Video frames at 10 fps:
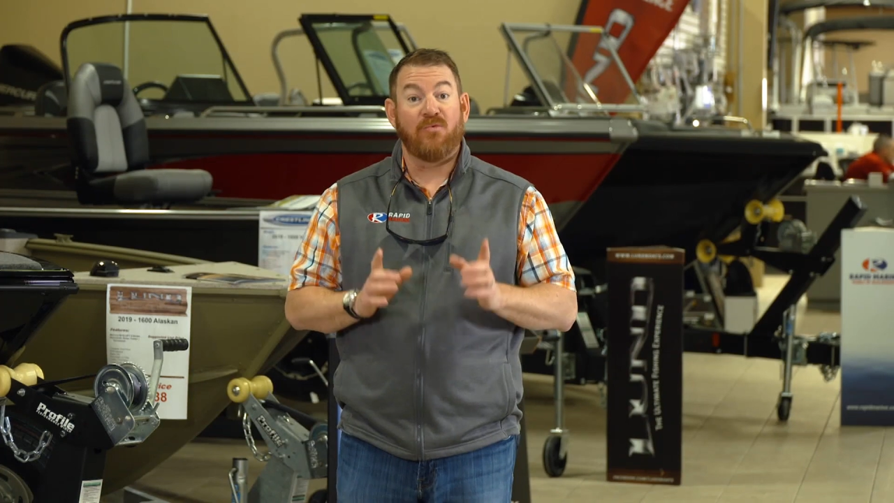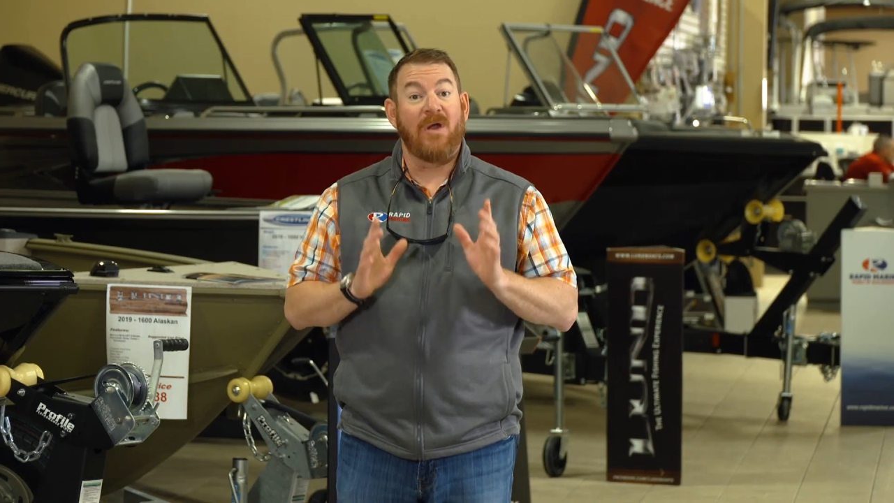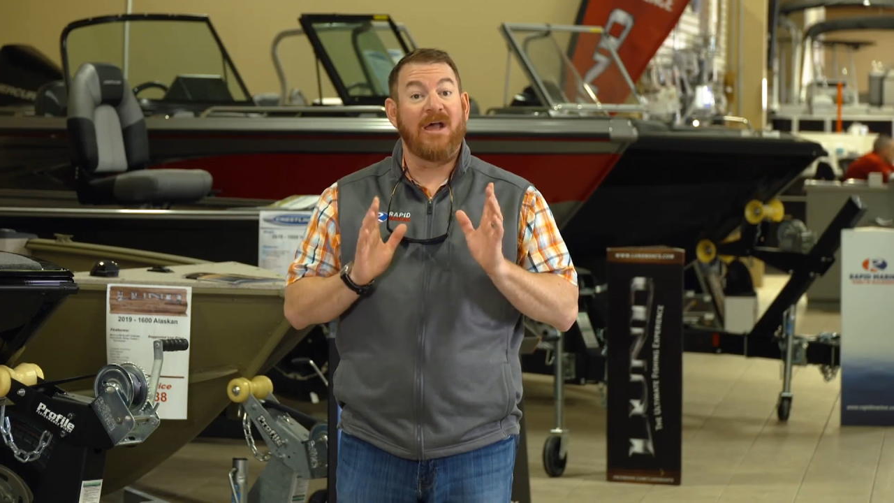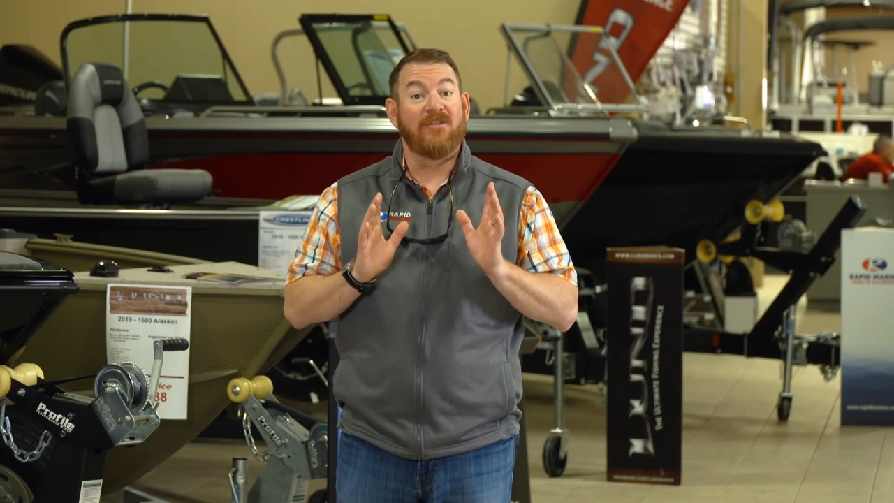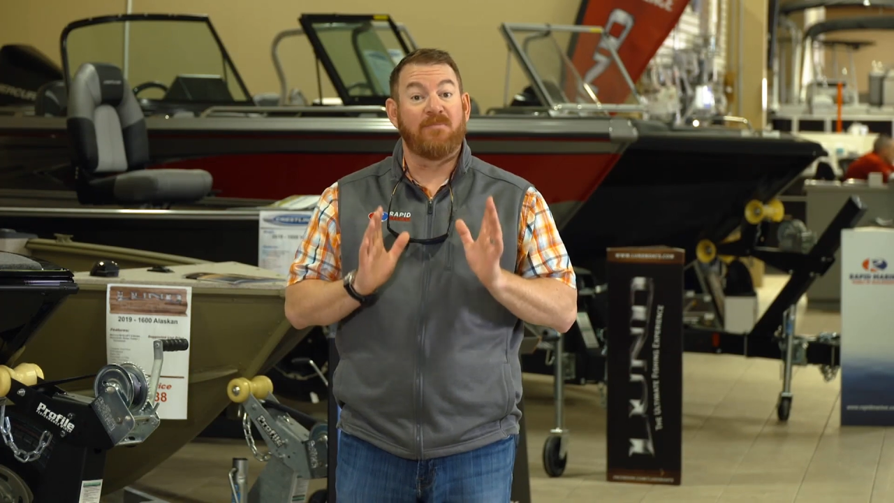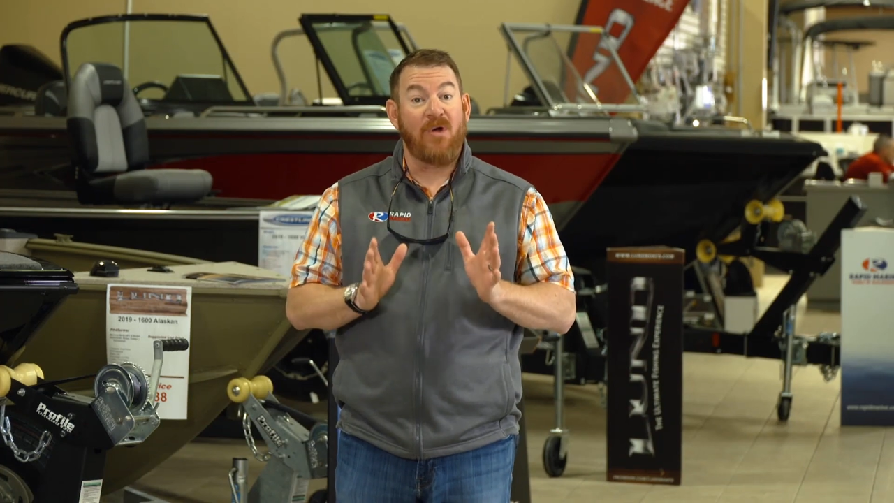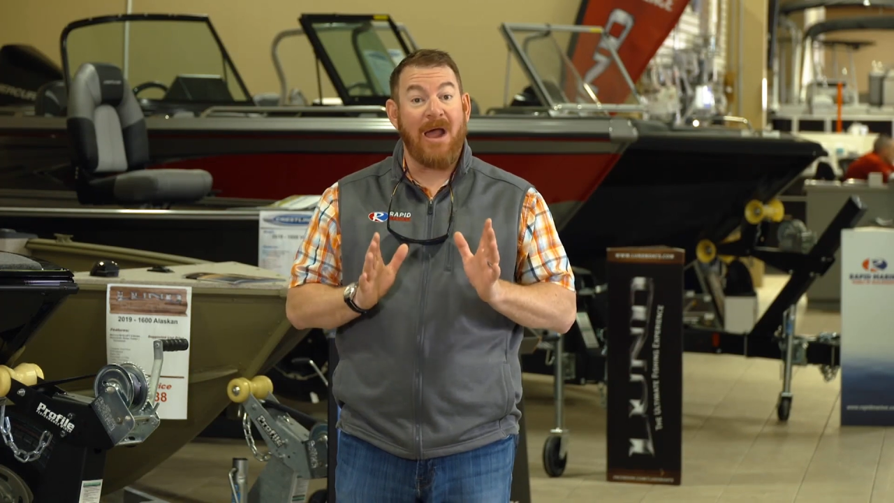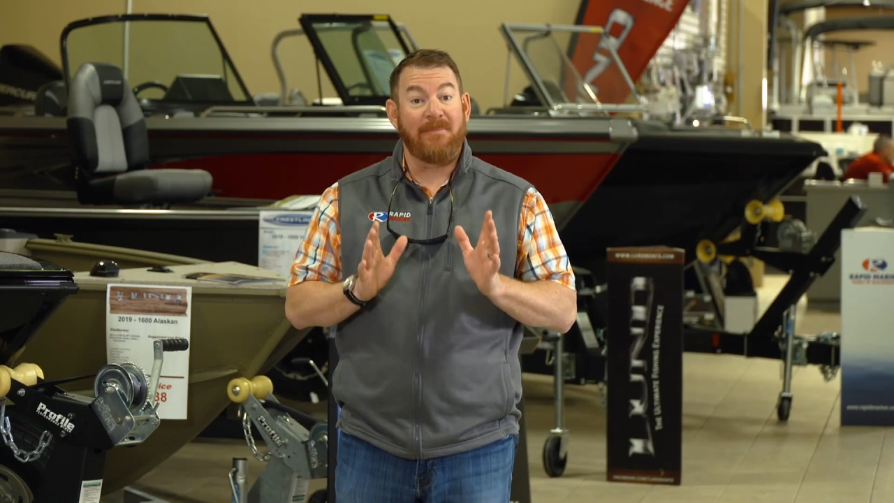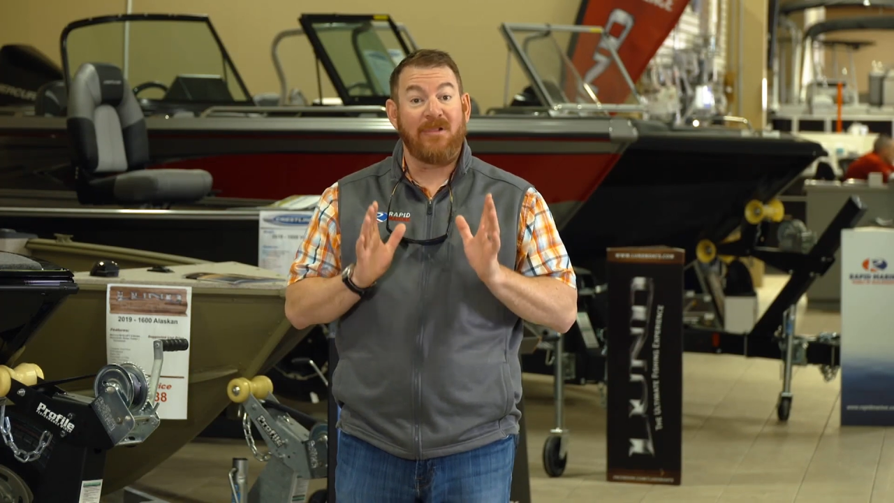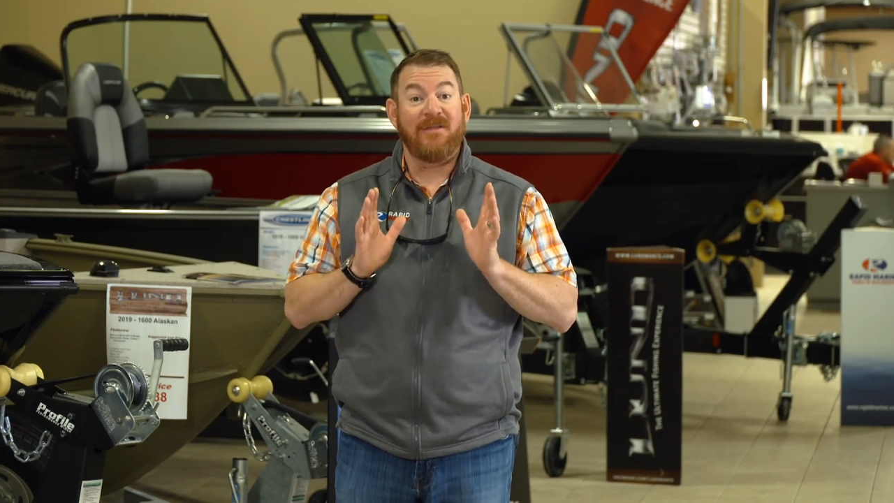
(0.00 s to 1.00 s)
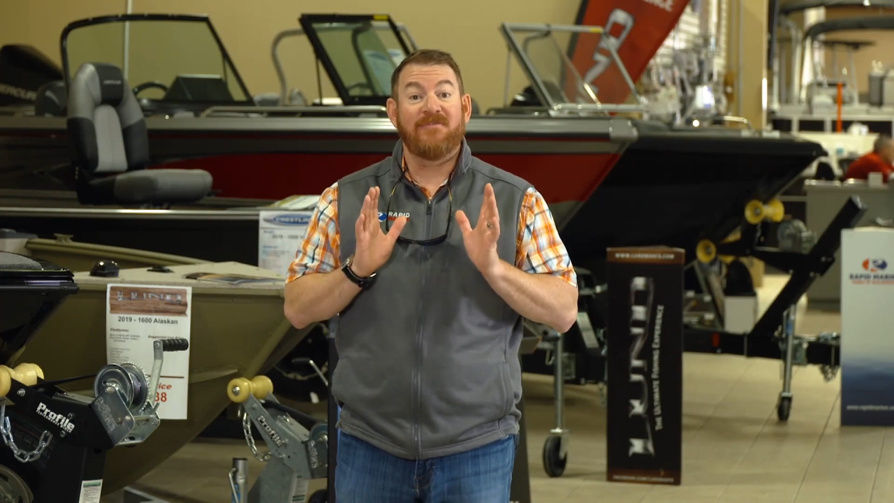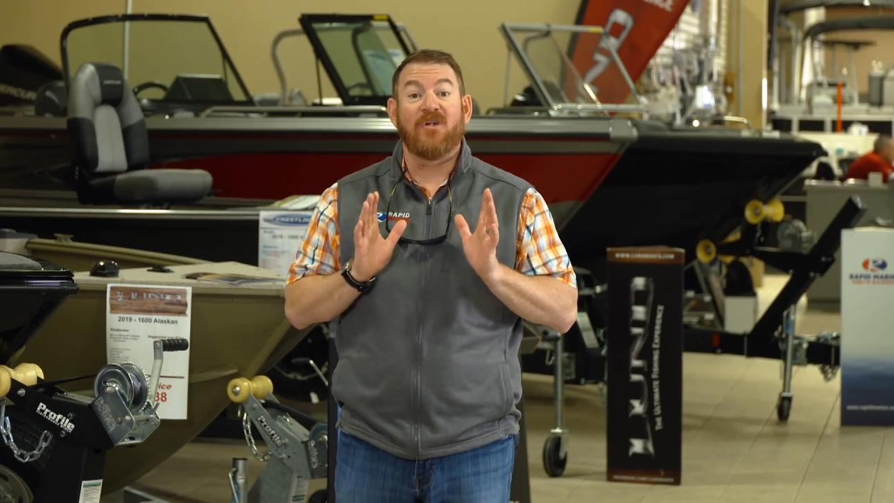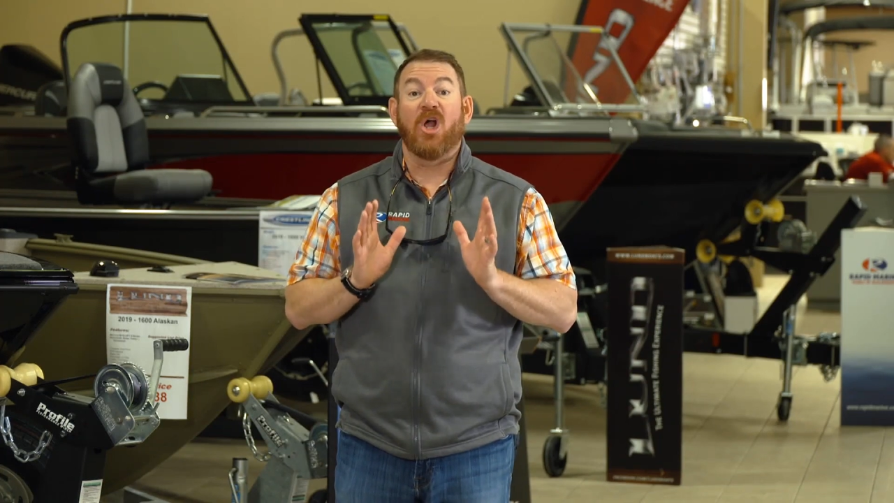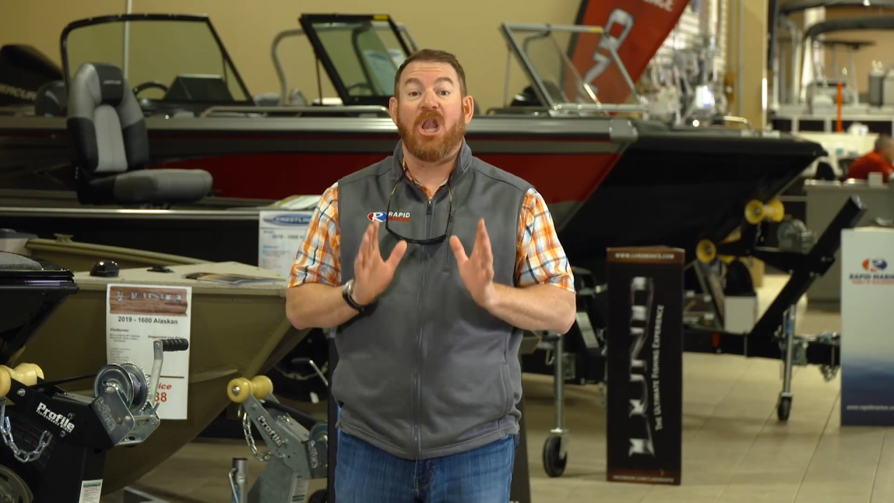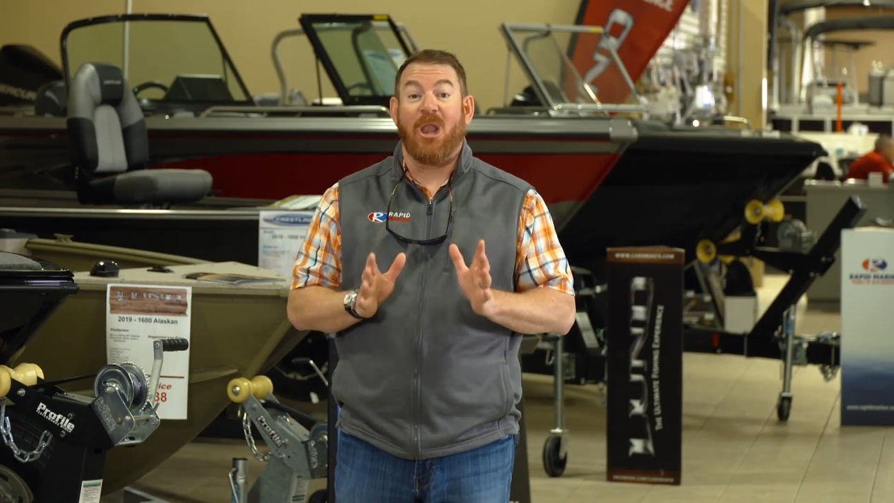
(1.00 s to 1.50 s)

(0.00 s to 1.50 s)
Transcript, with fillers: runs properly for a